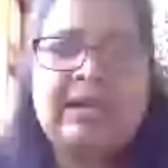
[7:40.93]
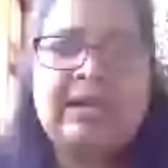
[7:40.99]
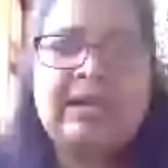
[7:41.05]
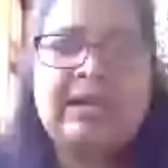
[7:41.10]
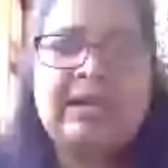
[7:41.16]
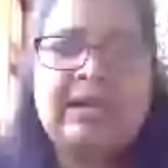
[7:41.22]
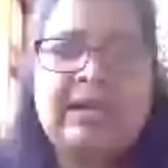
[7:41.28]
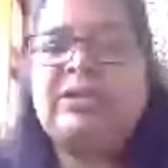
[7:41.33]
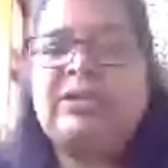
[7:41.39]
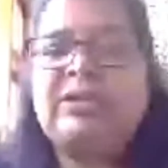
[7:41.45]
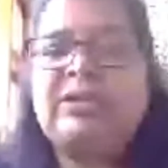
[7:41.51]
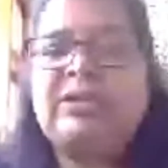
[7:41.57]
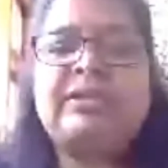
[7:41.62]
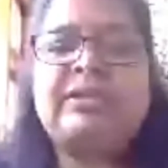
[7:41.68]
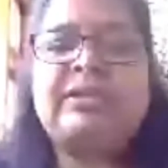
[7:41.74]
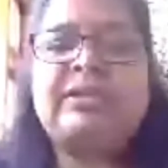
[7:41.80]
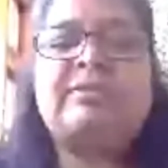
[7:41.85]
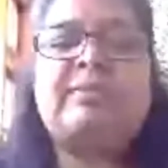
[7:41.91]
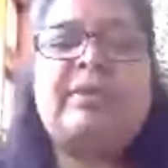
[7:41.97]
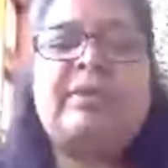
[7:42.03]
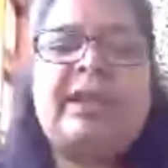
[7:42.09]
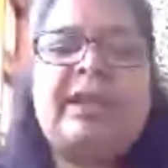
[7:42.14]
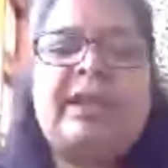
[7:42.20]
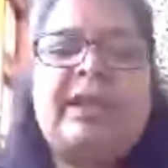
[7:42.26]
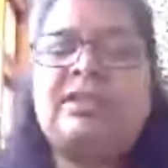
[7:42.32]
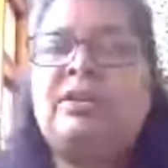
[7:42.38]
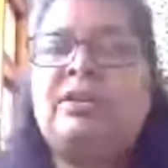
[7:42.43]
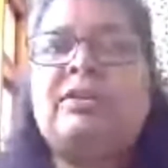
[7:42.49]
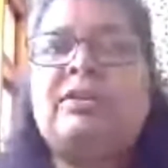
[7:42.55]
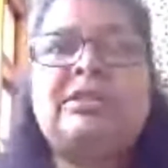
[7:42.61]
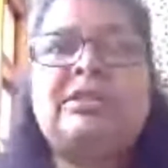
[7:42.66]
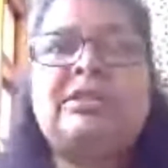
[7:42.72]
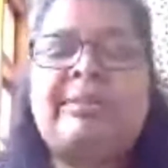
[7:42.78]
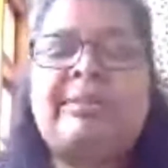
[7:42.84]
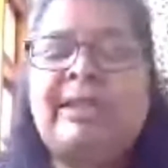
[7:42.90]
One social enterprise
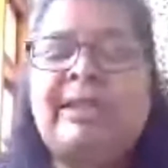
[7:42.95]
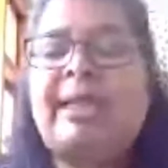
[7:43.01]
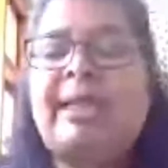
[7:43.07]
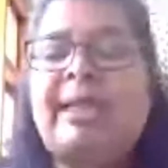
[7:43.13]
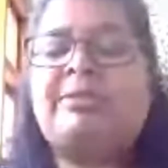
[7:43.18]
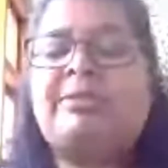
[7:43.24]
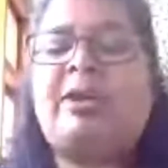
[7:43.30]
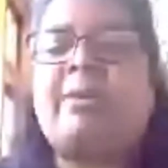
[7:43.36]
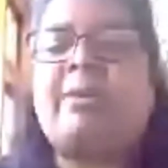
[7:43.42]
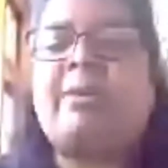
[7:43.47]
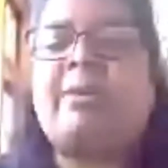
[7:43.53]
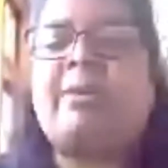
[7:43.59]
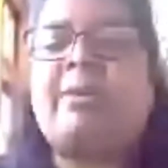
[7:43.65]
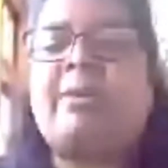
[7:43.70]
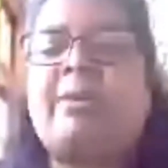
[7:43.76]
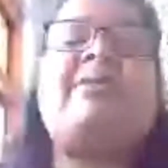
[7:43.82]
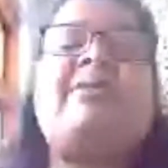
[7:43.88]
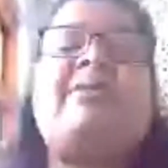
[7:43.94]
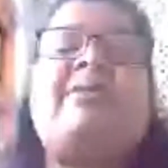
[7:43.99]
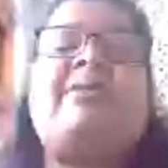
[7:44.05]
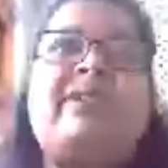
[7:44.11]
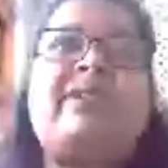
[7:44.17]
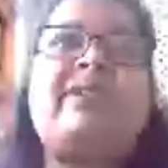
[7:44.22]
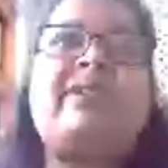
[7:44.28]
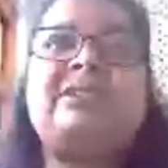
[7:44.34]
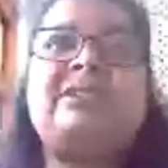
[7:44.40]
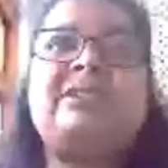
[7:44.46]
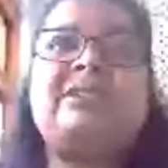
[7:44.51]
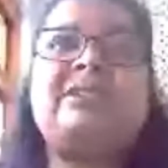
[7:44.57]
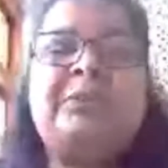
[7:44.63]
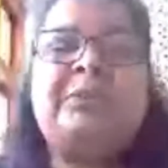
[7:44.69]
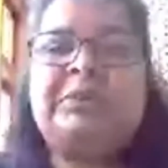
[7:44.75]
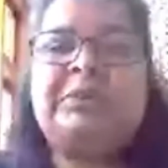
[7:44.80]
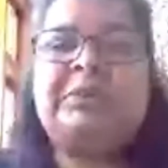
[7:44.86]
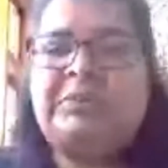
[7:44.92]
hooks up a laptop in the middle of the fields
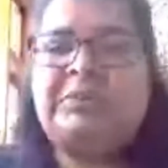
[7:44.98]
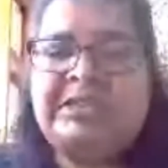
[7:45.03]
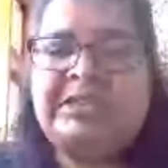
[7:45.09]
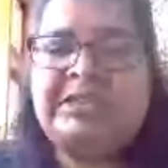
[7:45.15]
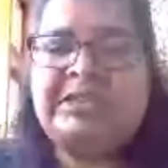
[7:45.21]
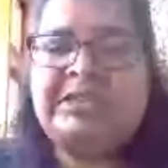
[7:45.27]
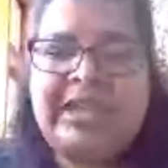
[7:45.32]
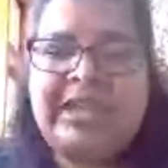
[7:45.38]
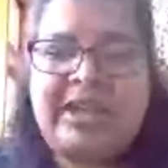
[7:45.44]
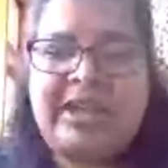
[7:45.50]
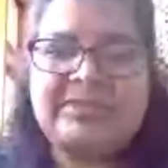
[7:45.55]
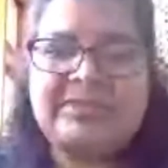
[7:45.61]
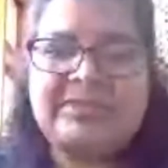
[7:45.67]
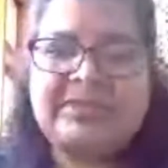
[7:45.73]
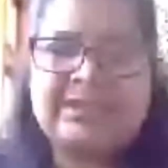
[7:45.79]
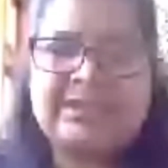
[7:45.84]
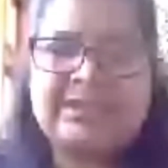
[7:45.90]
with grazing cows